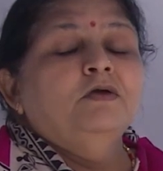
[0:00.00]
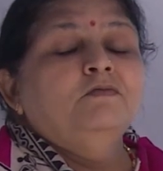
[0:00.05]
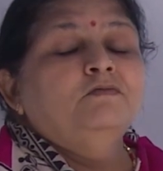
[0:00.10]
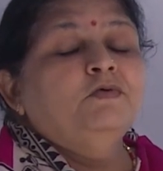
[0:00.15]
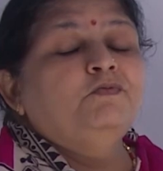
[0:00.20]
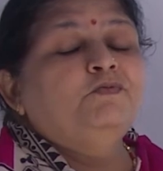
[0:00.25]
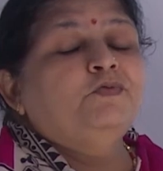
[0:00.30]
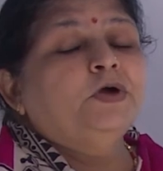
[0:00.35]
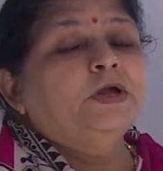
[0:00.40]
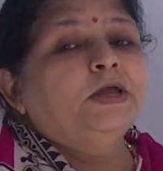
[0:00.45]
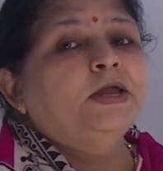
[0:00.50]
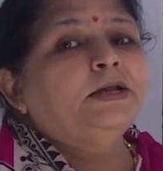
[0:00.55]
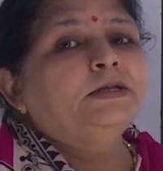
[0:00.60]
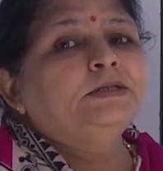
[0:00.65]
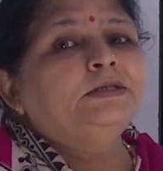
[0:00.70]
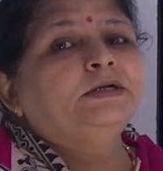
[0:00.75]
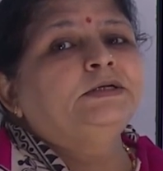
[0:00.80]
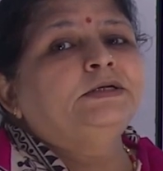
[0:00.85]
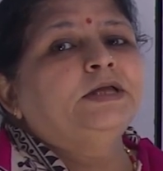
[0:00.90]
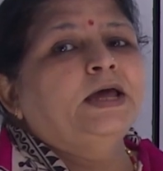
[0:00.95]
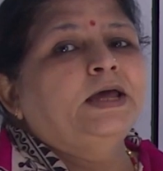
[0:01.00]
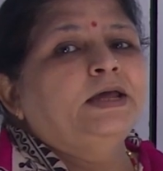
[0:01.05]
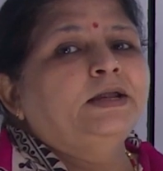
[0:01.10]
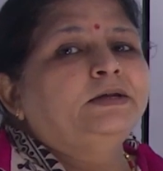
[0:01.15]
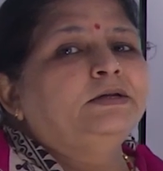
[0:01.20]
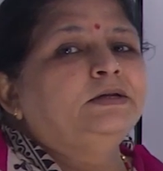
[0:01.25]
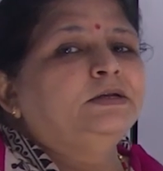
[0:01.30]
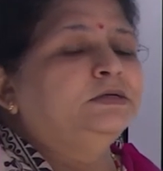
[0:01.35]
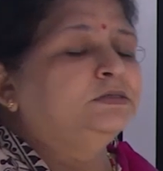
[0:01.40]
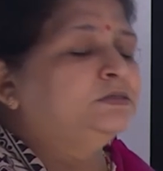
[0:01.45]
We forget the
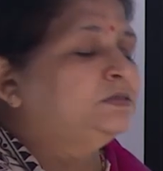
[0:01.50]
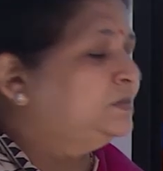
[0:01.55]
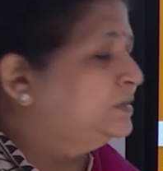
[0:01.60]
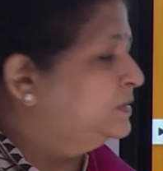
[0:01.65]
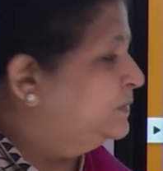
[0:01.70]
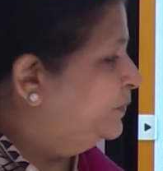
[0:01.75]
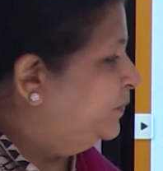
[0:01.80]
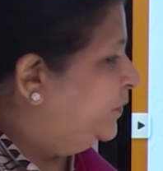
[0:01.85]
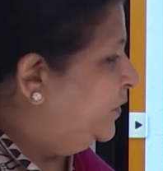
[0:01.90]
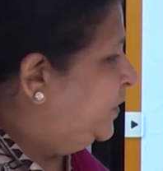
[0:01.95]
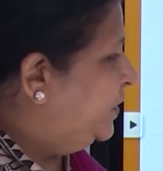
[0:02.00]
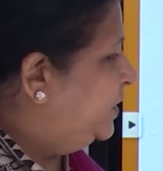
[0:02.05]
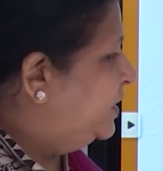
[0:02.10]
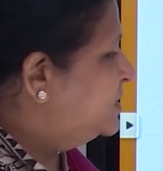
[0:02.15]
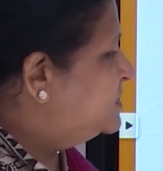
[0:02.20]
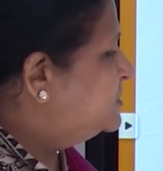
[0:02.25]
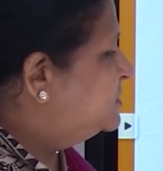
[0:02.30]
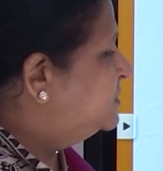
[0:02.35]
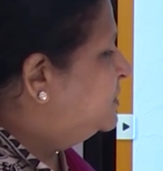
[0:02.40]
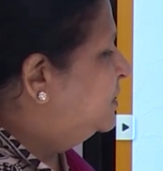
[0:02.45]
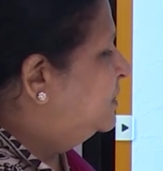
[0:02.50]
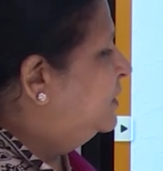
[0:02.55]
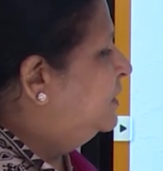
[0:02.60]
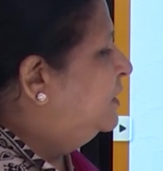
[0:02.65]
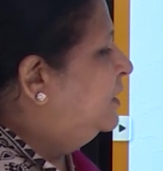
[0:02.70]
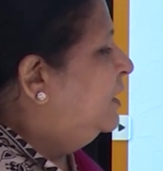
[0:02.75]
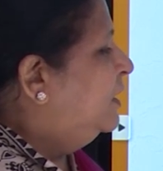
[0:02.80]
tiredness. Yes.